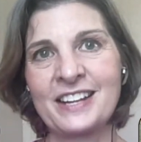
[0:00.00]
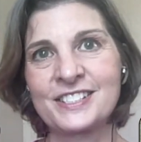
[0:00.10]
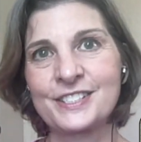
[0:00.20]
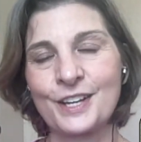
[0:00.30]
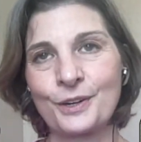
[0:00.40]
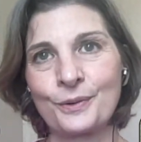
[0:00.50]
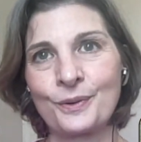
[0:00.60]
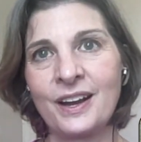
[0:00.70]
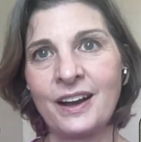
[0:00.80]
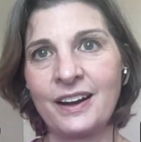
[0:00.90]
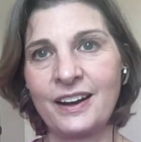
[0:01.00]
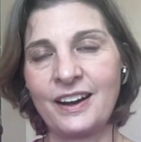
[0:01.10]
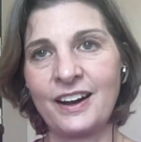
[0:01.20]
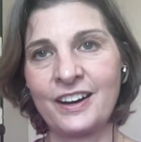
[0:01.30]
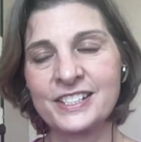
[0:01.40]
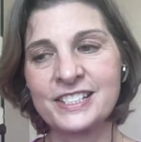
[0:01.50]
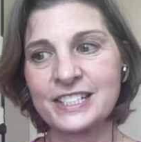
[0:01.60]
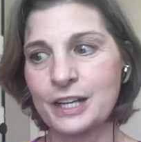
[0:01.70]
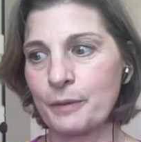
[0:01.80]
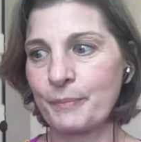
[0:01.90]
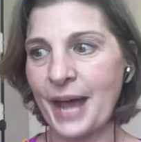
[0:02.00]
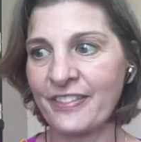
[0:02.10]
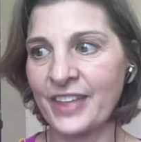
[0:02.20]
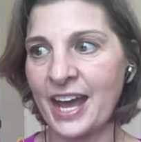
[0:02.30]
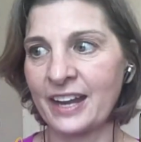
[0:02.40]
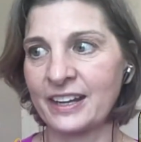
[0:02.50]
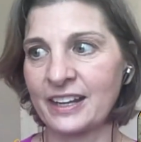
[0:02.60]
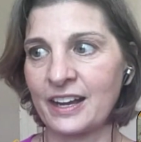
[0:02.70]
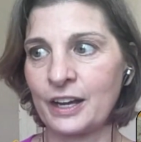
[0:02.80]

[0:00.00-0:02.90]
And so, honestly, to combat that,